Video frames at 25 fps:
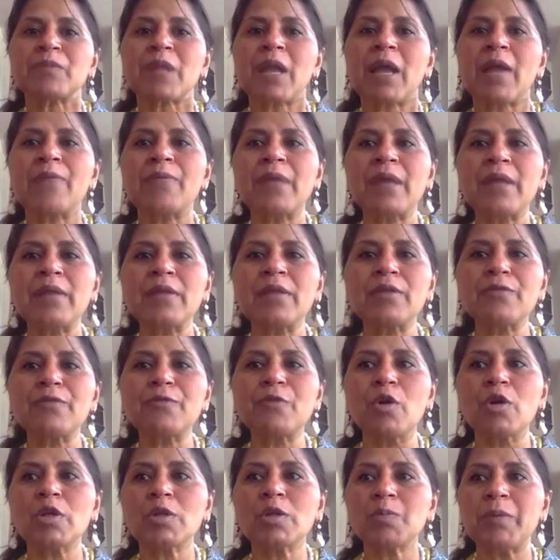and then the
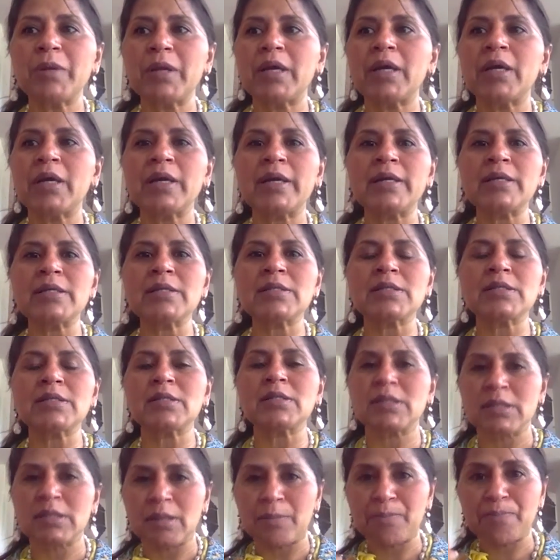fourth pillar is
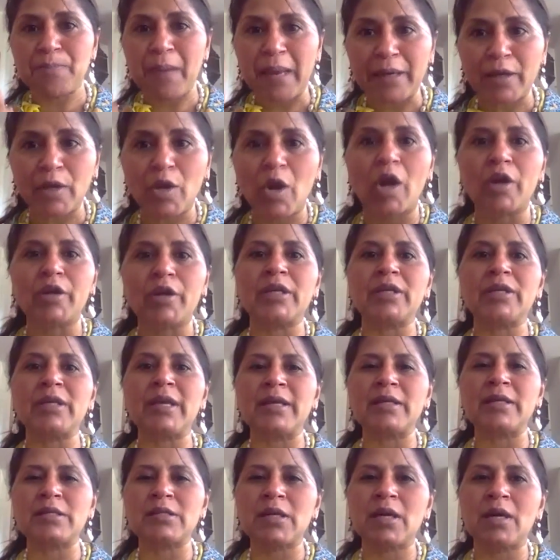the pedagogy
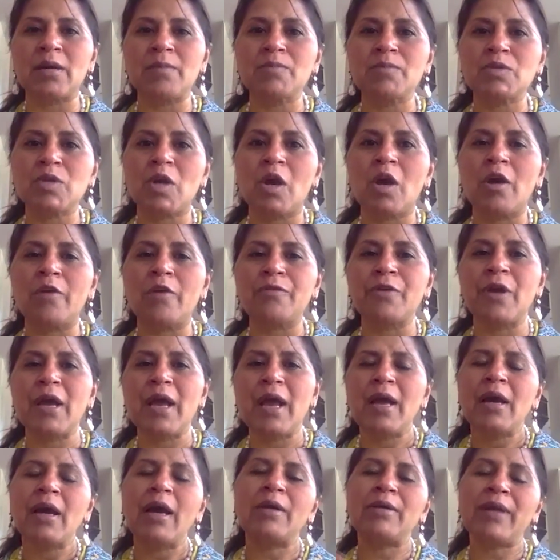in terms of,
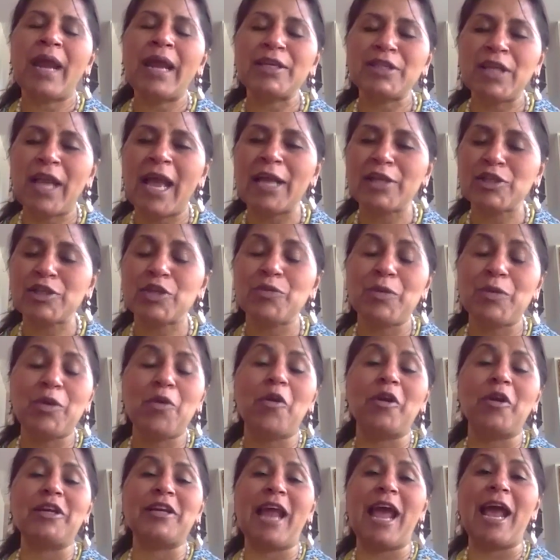or uh, actually, we
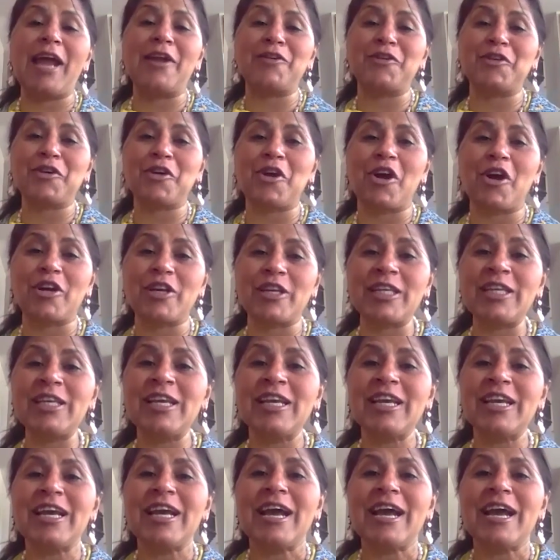call it andragogy,